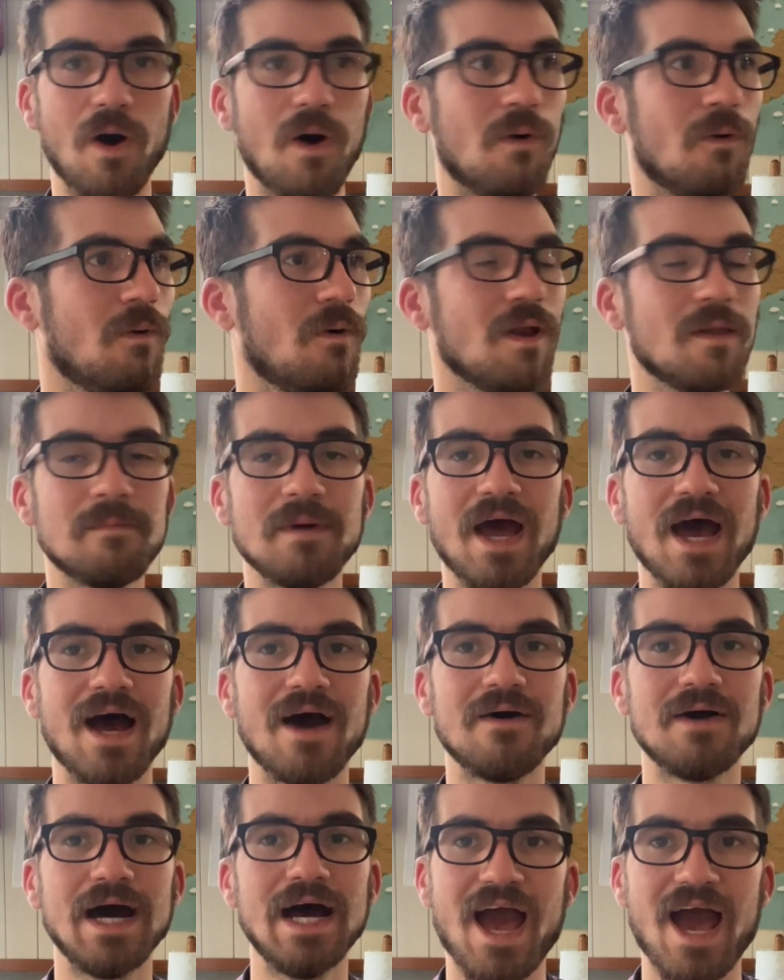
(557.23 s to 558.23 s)
all
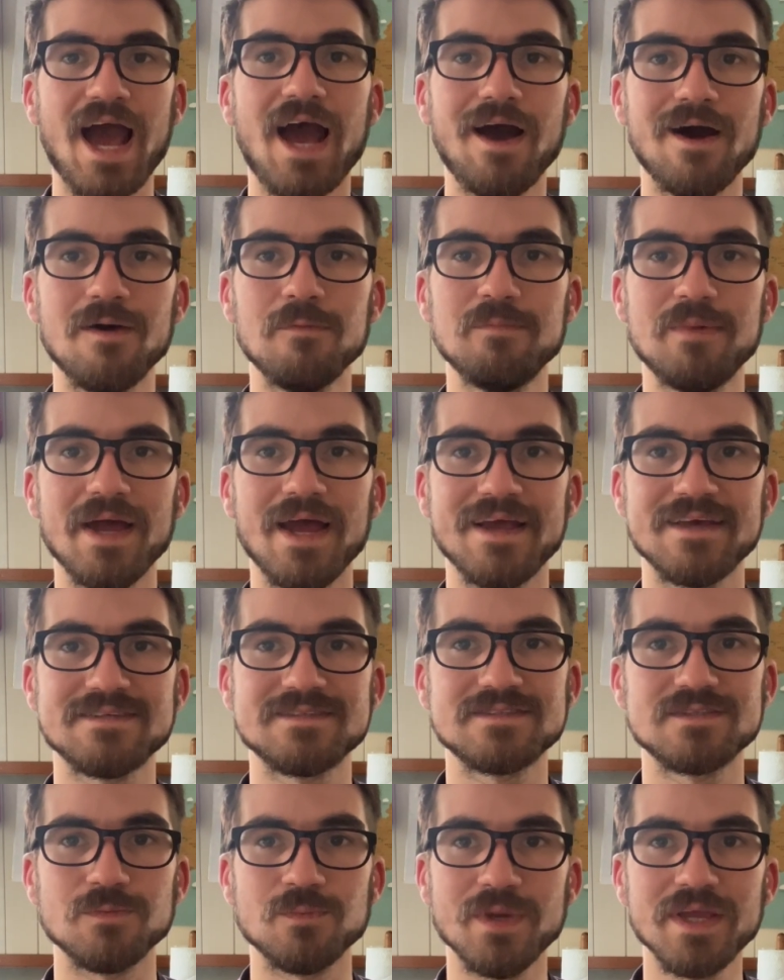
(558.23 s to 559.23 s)
about how
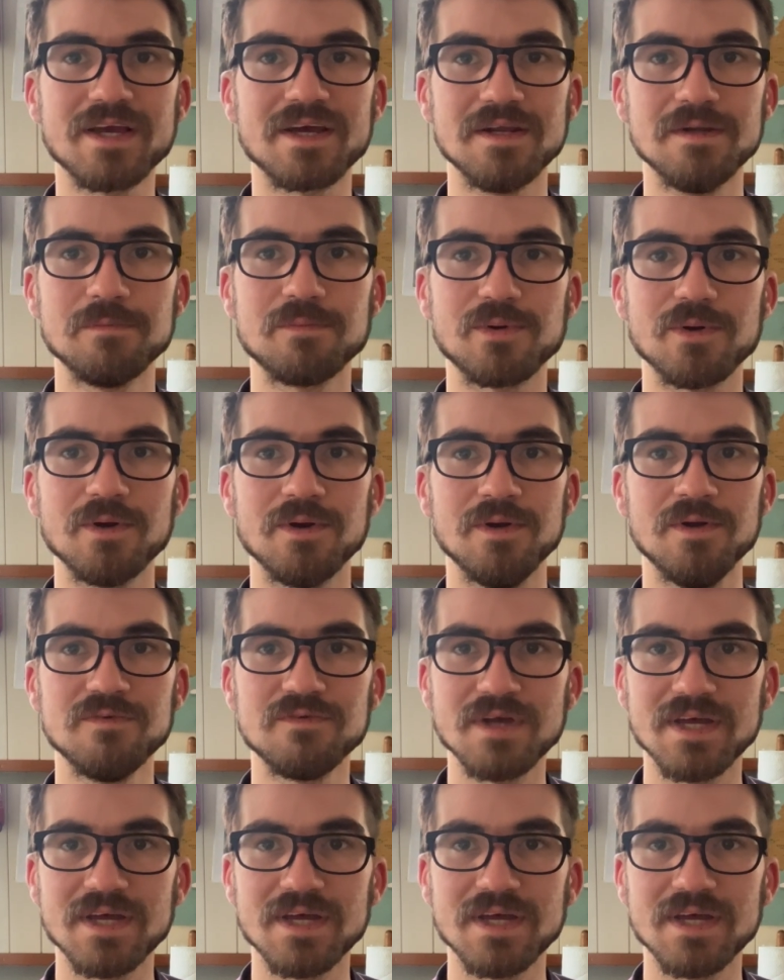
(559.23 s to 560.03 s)
best we can improve